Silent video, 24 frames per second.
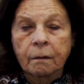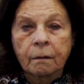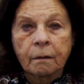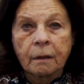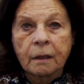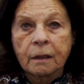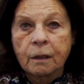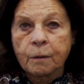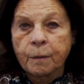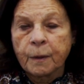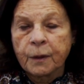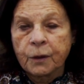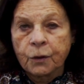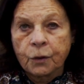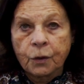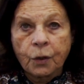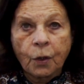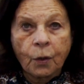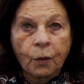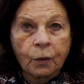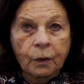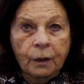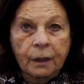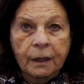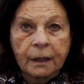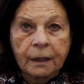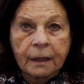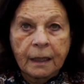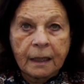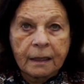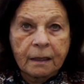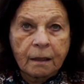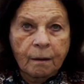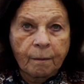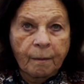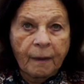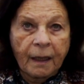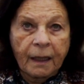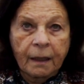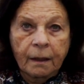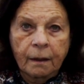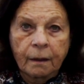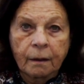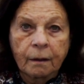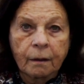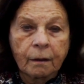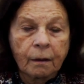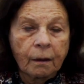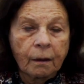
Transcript: that's been totally decimated.